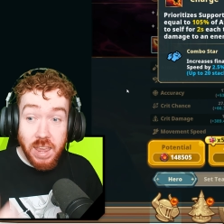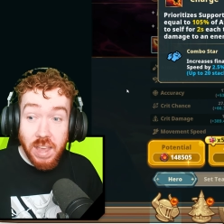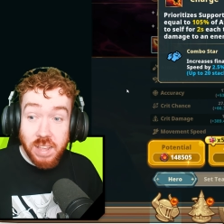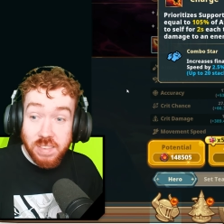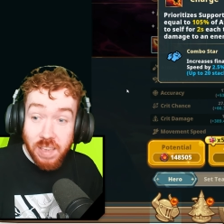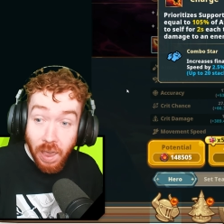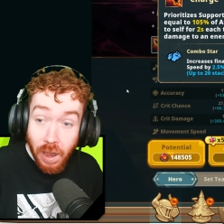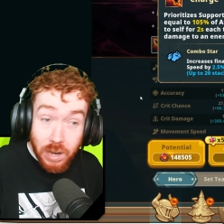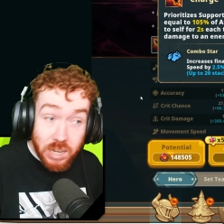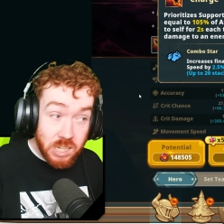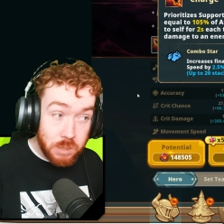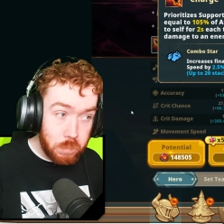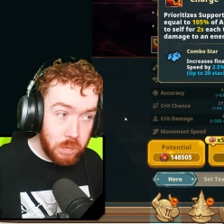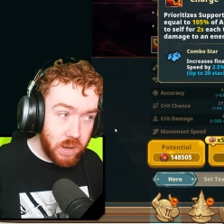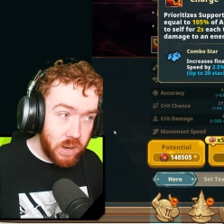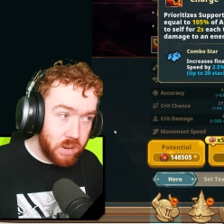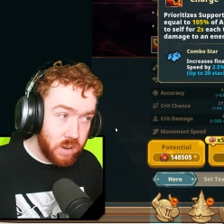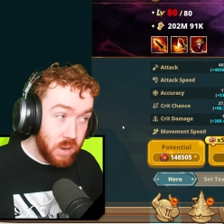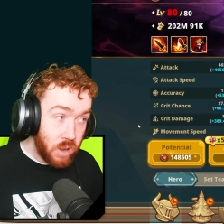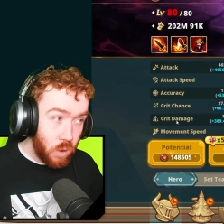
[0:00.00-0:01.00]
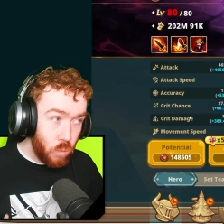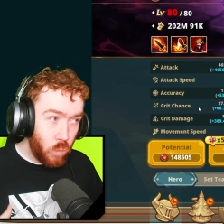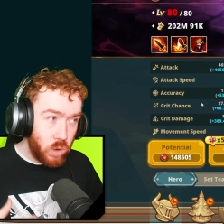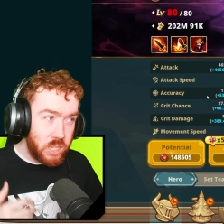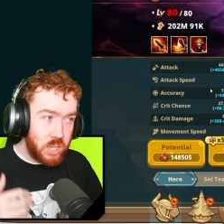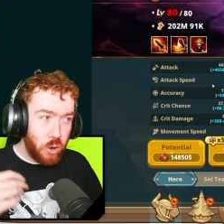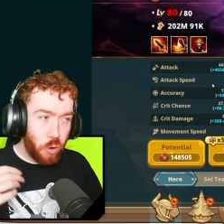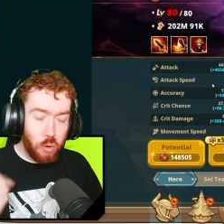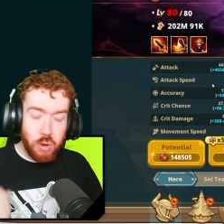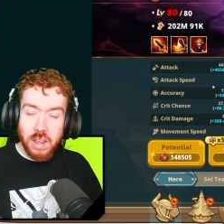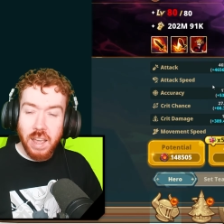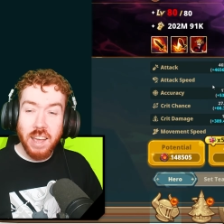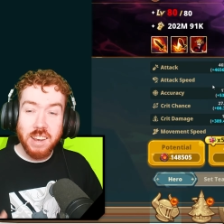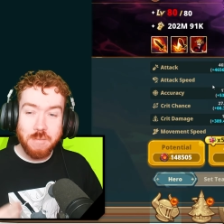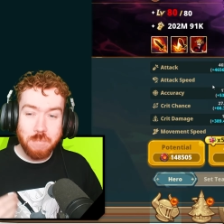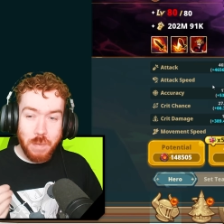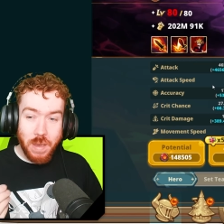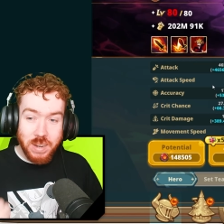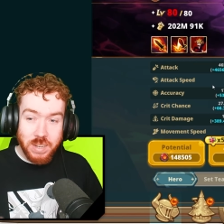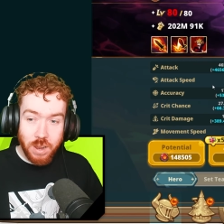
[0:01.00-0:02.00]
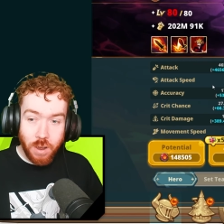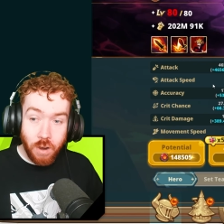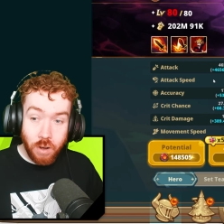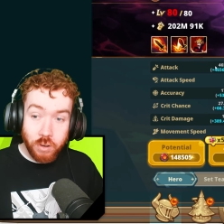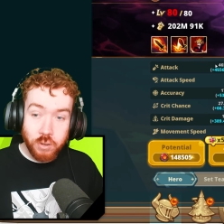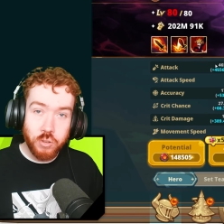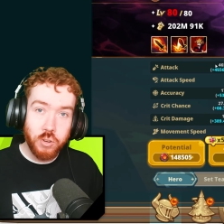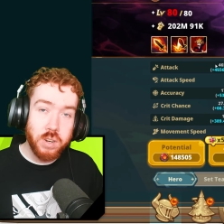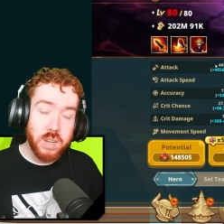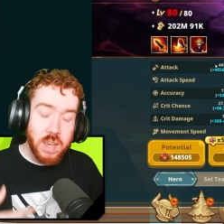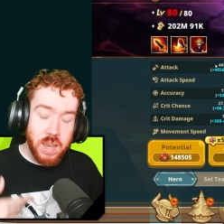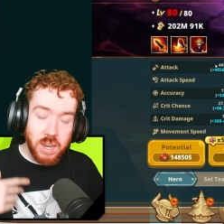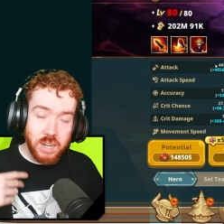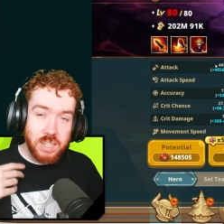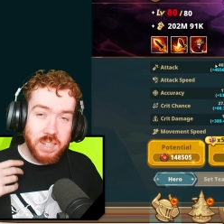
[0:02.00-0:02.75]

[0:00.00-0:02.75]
attack speed when she already has base one hundred.